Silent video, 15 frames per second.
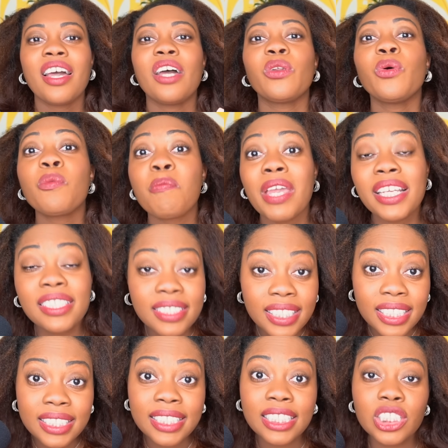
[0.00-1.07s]
and who makes the
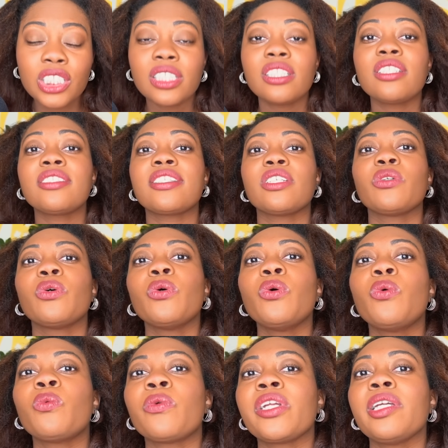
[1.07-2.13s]
decisions and
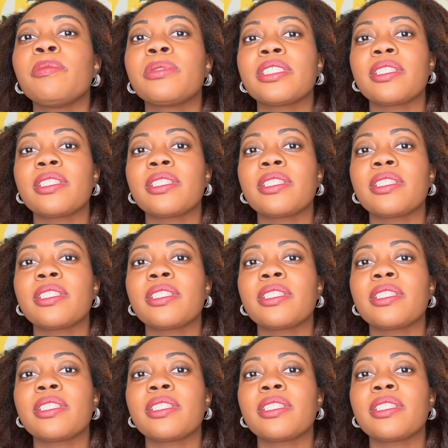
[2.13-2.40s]
who reaps